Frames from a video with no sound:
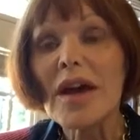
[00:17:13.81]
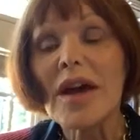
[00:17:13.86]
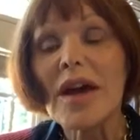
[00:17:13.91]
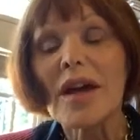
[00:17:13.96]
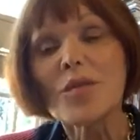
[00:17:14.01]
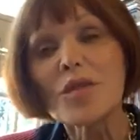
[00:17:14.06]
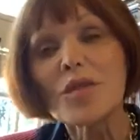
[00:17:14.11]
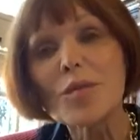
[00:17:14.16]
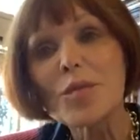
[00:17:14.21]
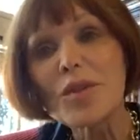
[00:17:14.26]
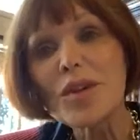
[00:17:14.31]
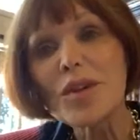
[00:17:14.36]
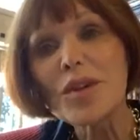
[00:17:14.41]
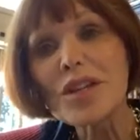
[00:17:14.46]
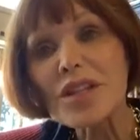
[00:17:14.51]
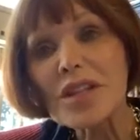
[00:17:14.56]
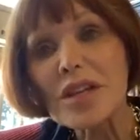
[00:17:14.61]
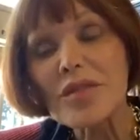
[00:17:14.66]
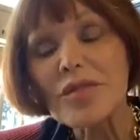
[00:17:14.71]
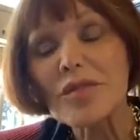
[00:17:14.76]
And it was pretty
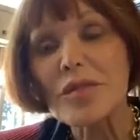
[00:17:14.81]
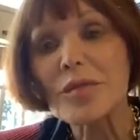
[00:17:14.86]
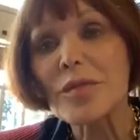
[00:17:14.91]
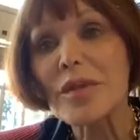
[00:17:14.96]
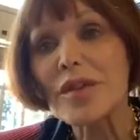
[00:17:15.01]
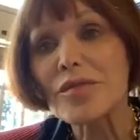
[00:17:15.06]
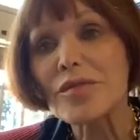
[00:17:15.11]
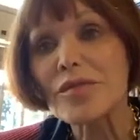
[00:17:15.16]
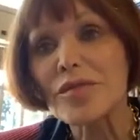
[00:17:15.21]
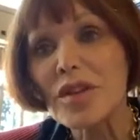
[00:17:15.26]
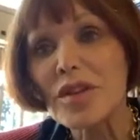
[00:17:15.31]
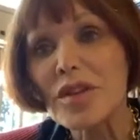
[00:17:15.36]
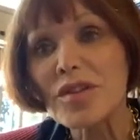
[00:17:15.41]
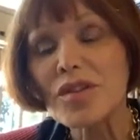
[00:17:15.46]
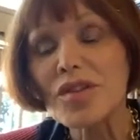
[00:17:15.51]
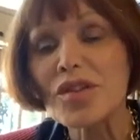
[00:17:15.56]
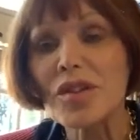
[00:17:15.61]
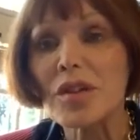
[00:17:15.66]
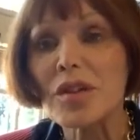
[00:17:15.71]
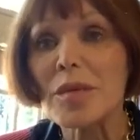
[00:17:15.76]
tough on my
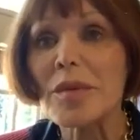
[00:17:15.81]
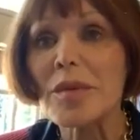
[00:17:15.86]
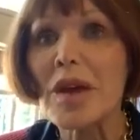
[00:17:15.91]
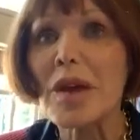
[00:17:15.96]
friends, Jeremy.